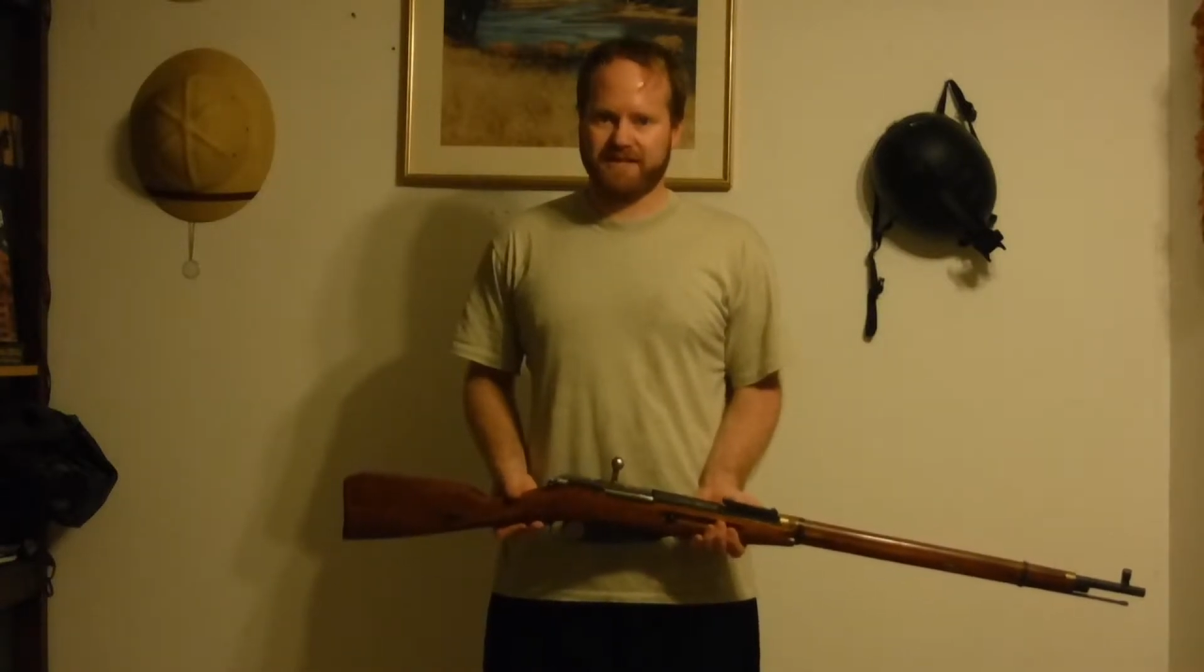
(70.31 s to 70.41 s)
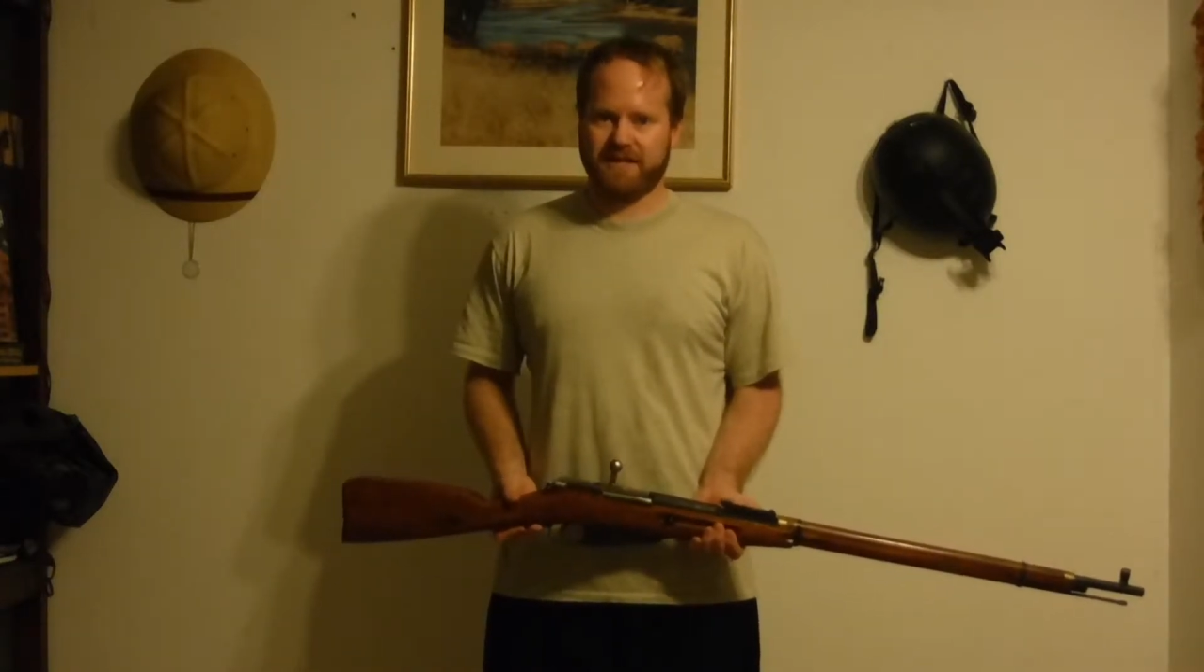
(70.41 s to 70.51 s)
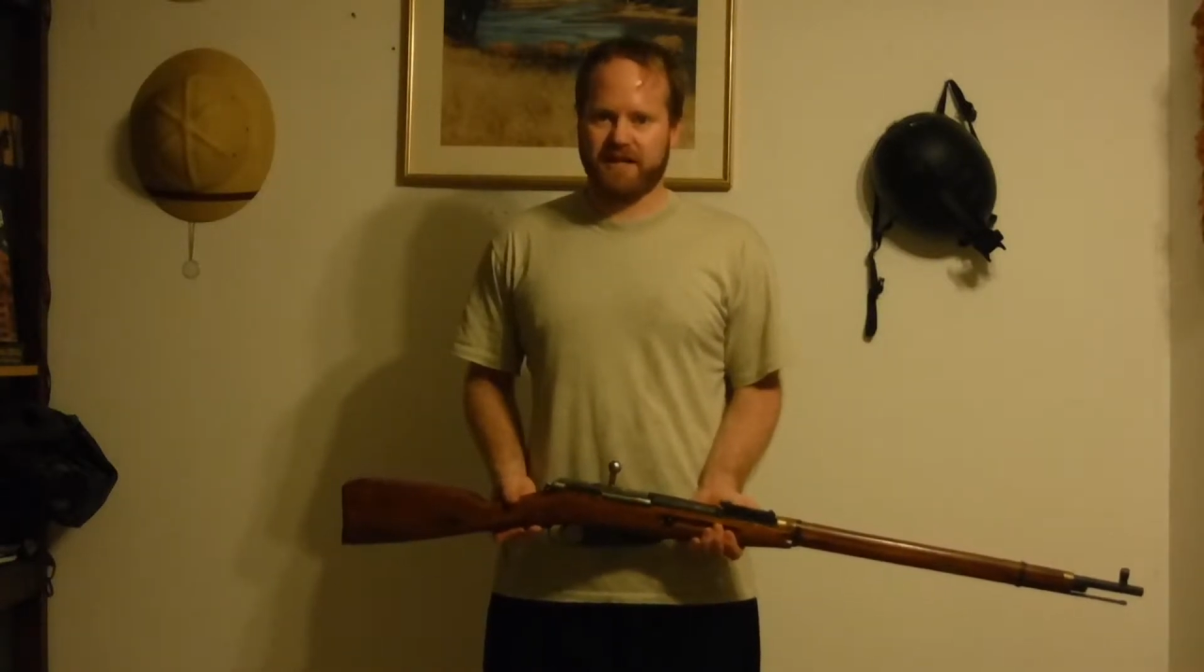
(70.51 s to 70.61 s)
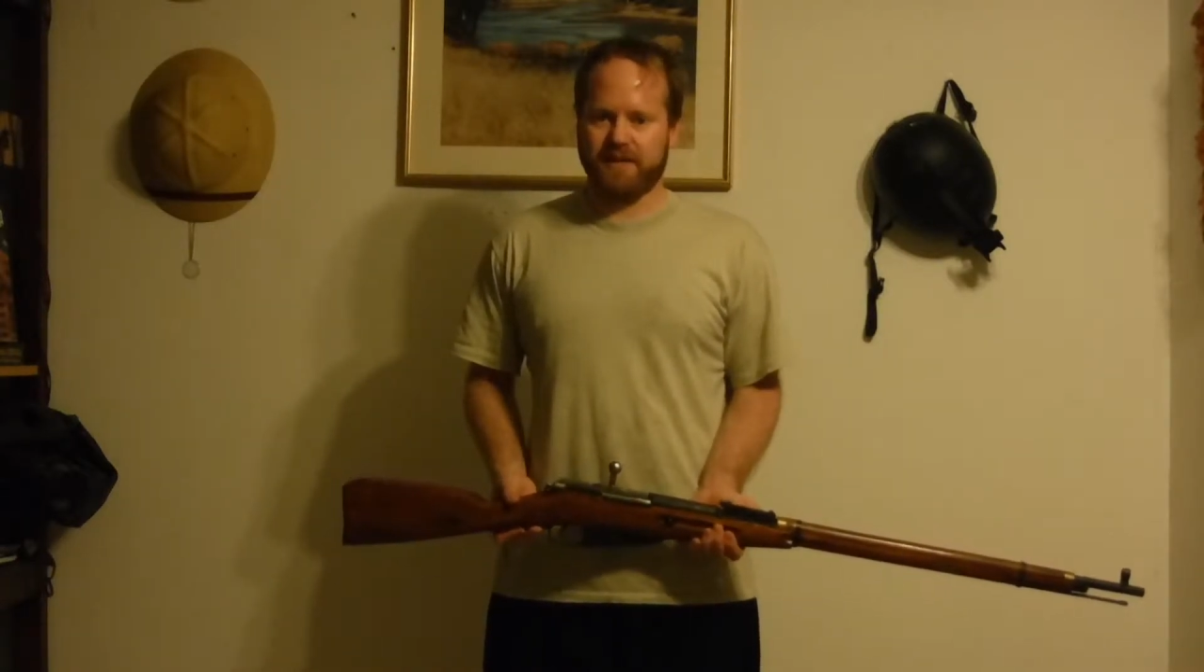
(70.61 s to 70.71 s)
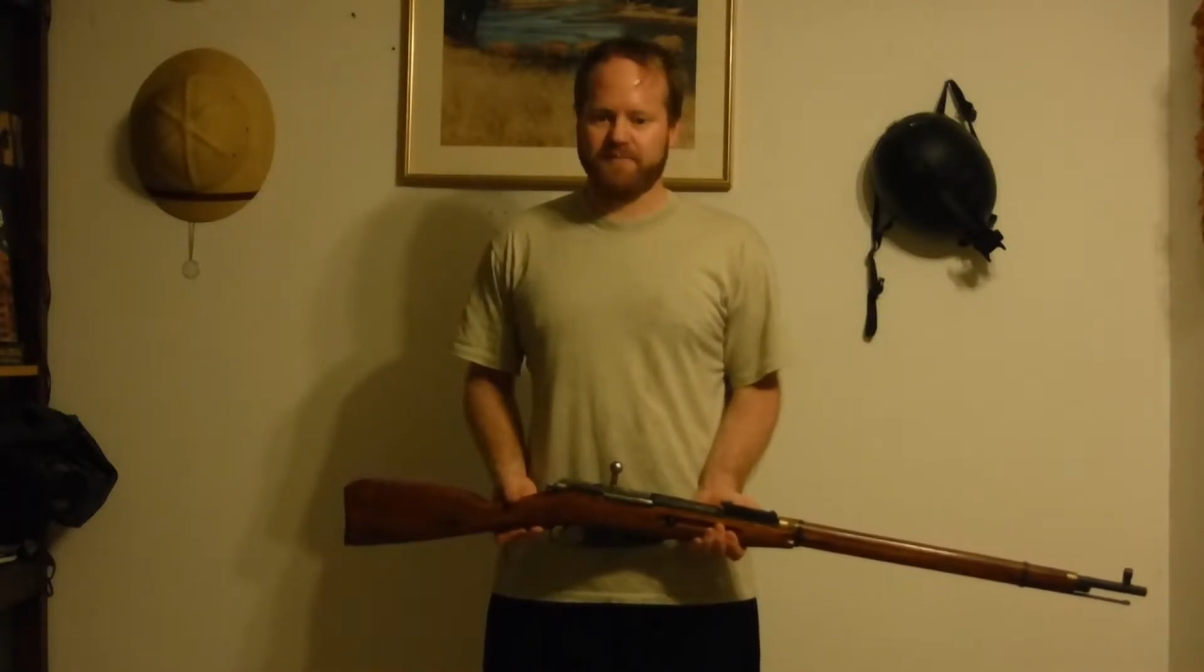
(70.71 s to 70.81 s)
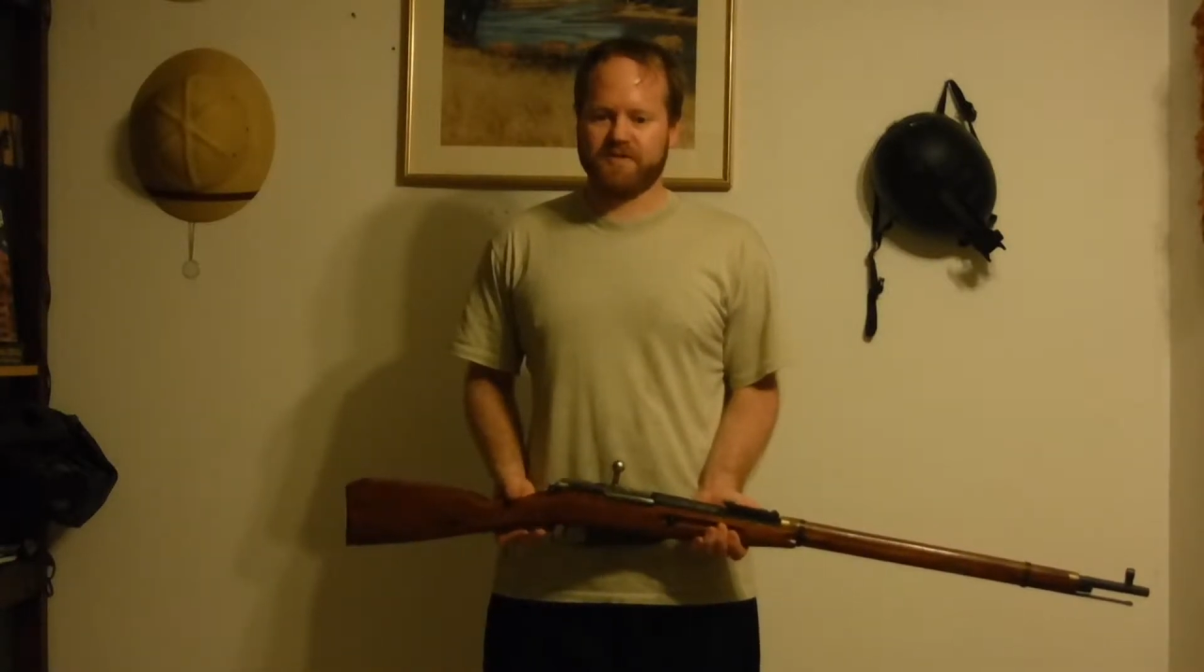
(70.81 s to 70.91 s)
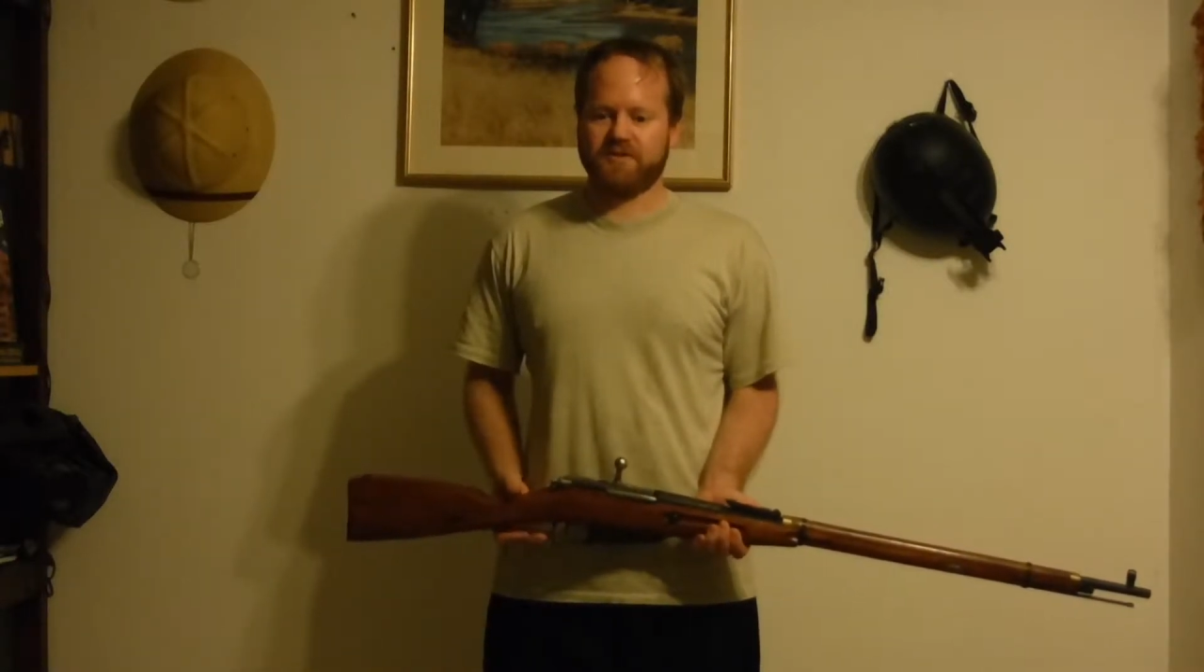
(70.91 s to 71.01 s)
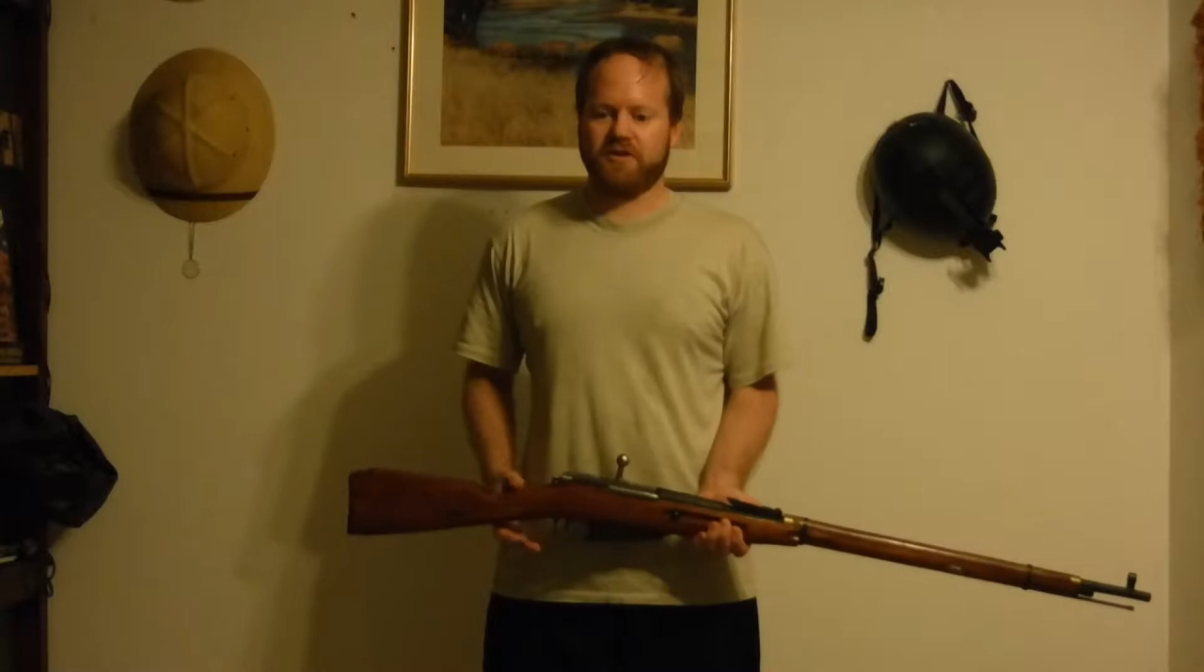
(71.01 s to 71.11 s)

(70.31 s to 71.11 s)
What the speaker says: times.